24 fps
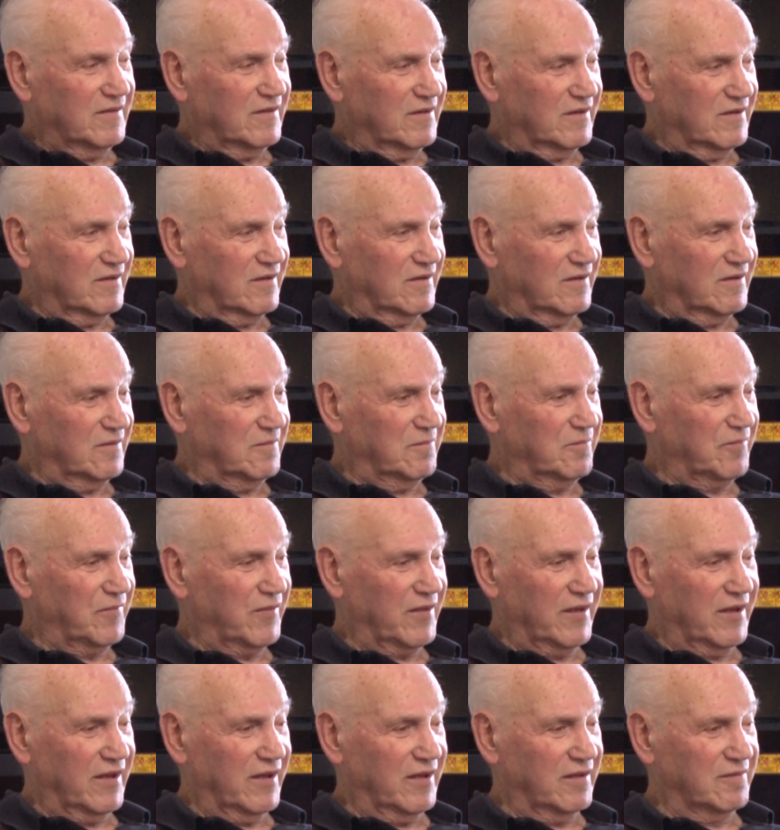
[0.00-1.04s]

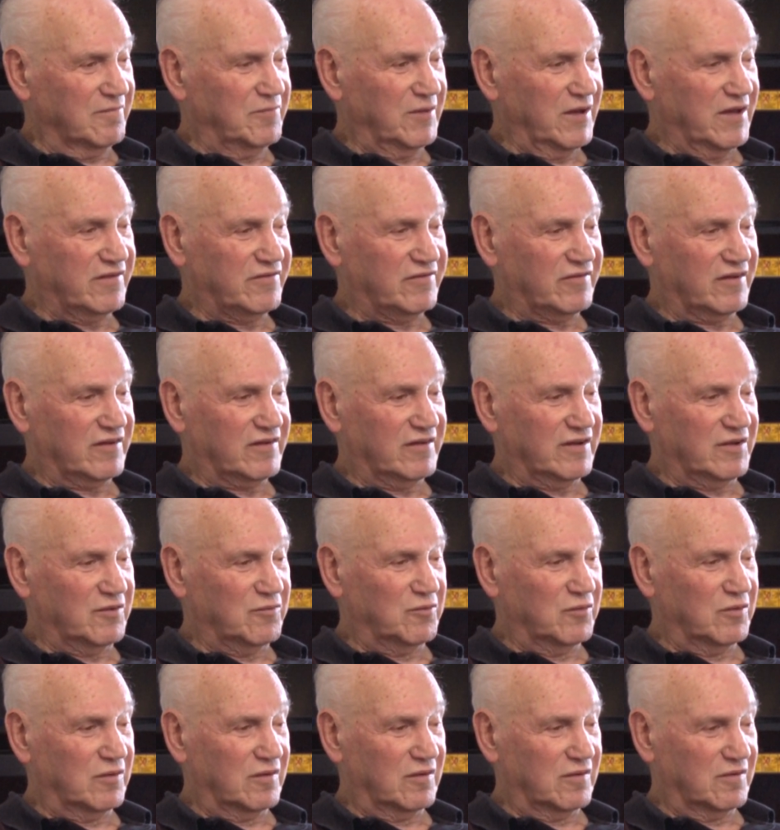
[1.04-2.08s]
and basically
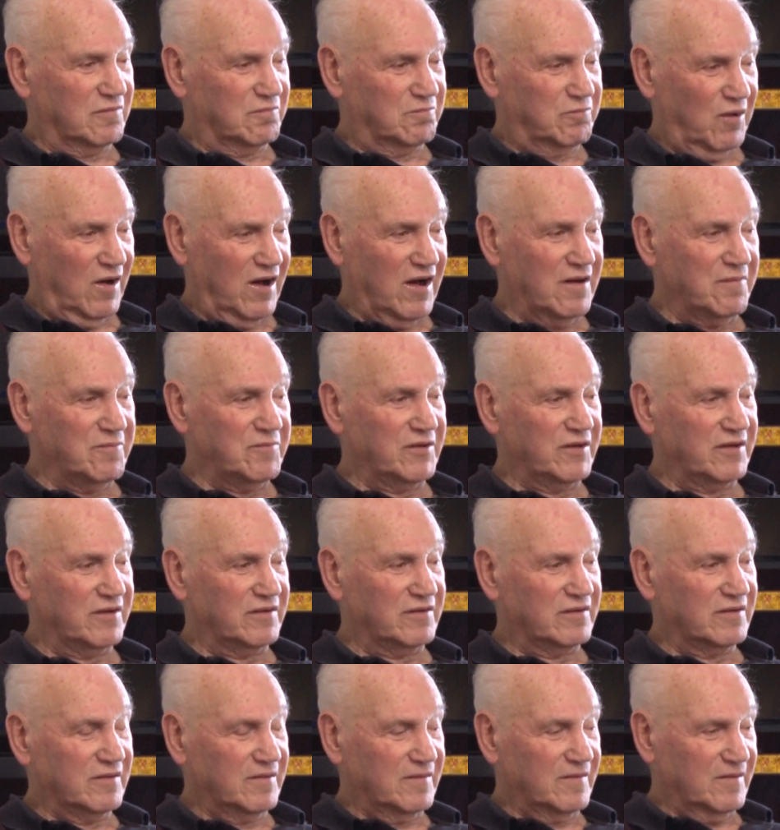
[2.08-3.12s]
were
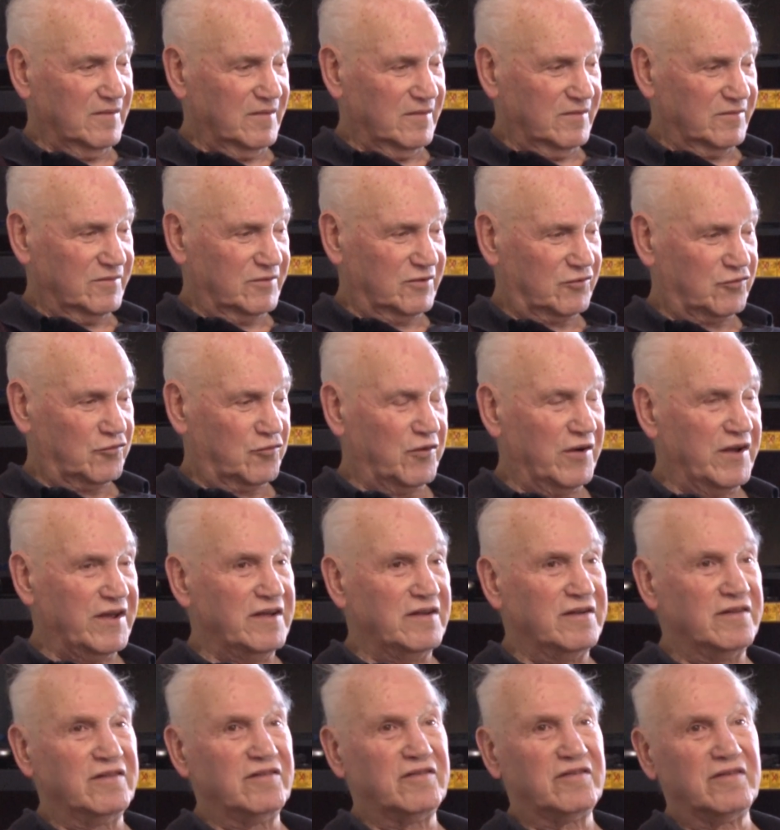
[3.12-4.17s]
bombing the
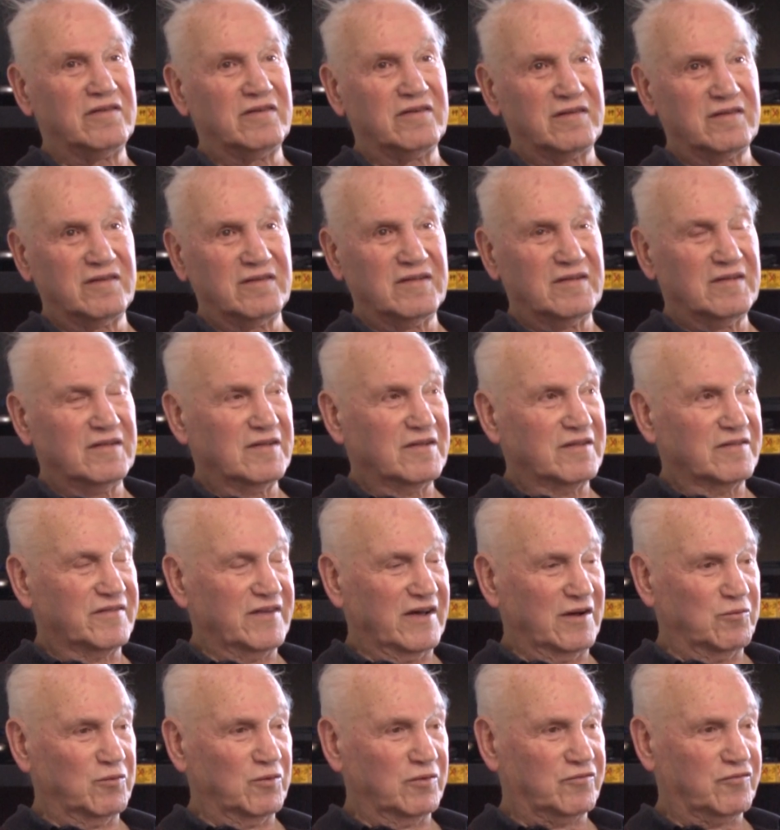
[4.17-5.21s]
trains
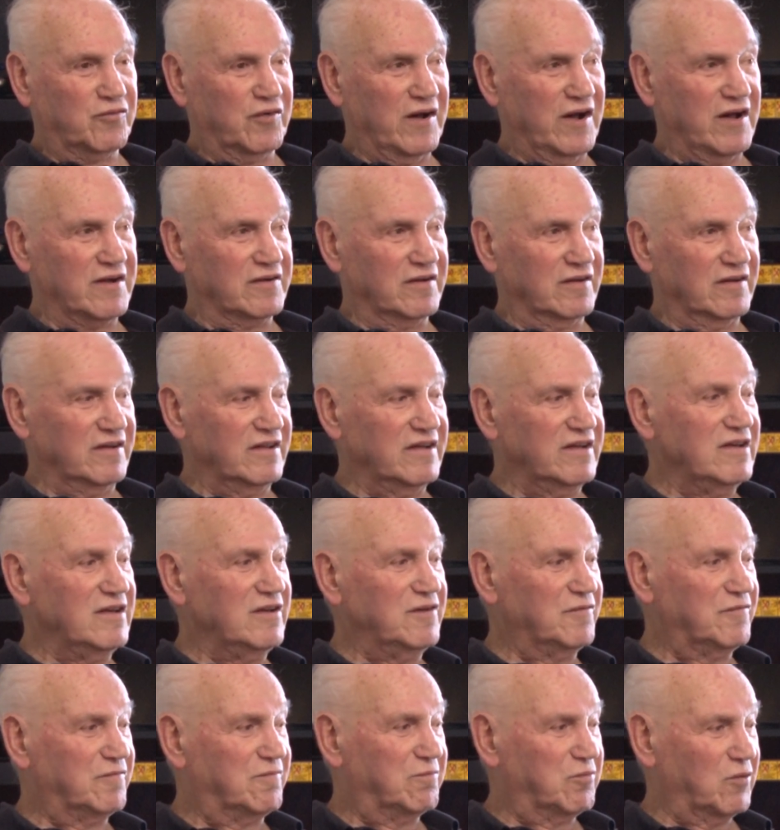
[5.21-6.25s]
that were trying to
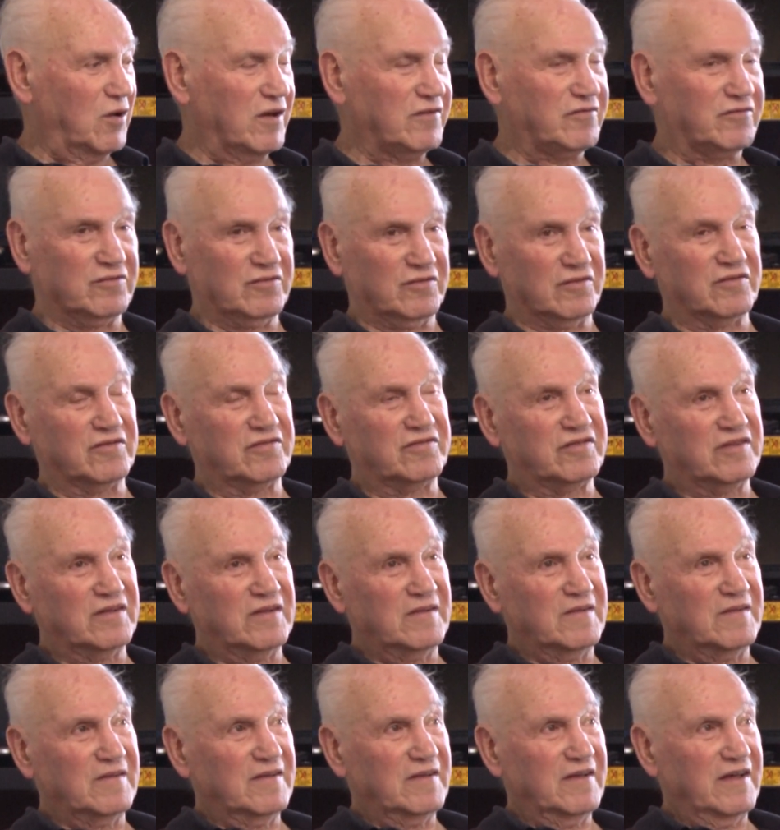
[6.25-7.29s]
leave Brussels.
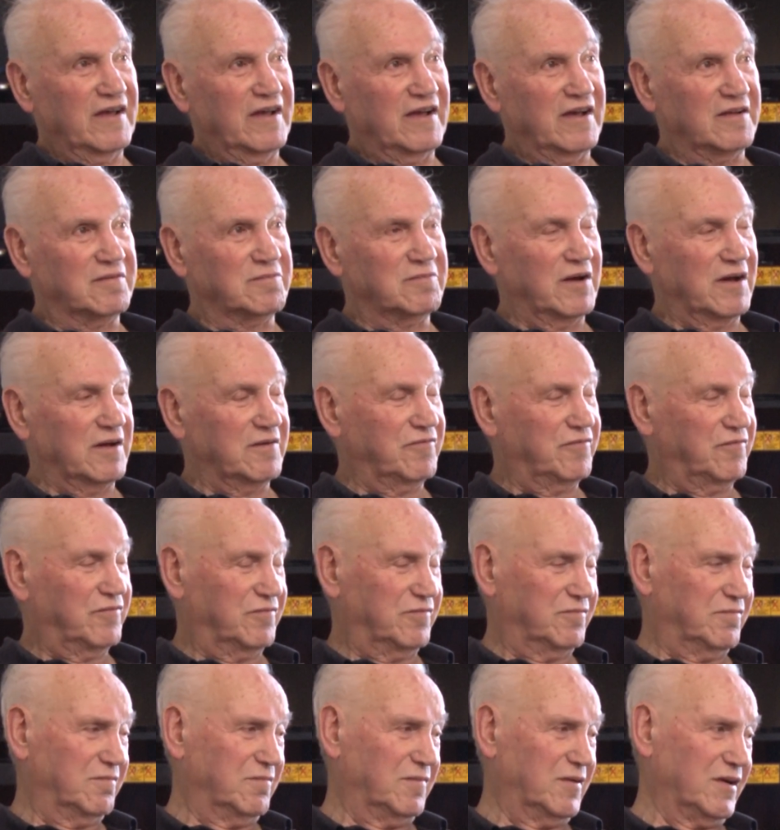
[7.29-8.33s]
And
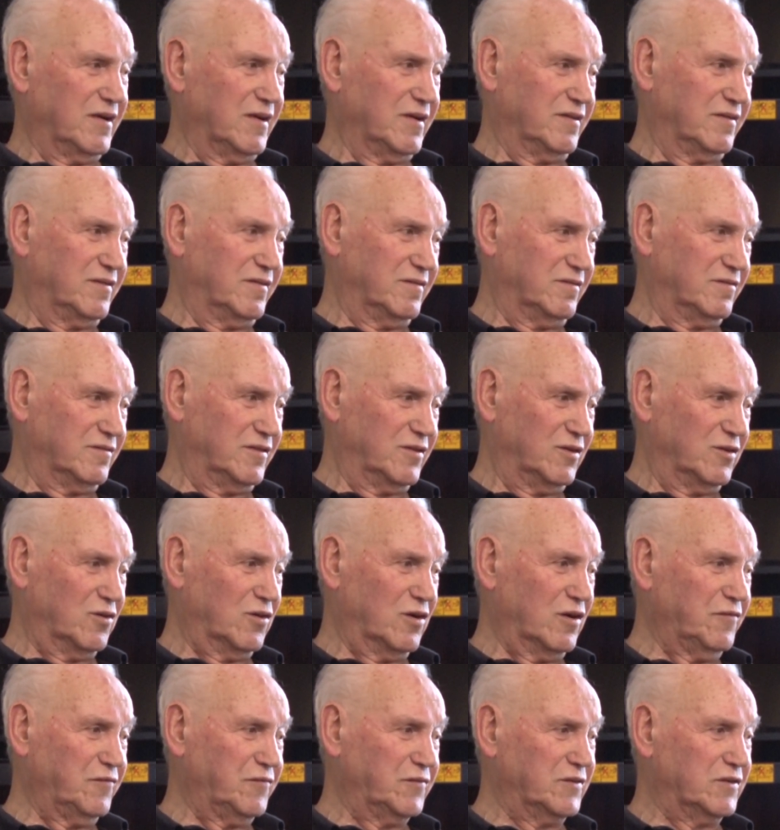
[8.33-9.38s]
the
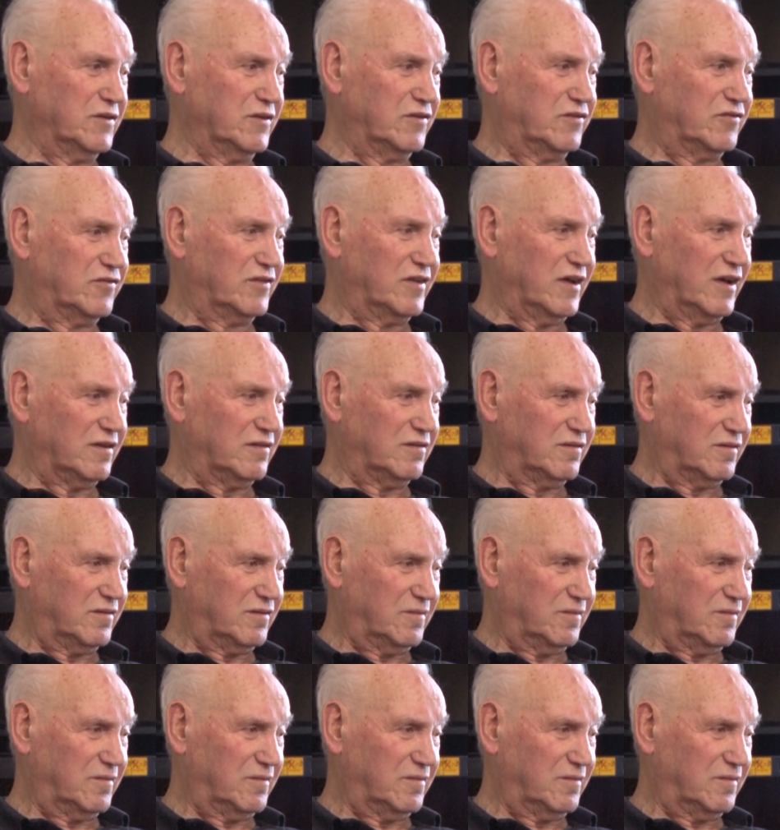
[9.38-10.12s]
orphanage that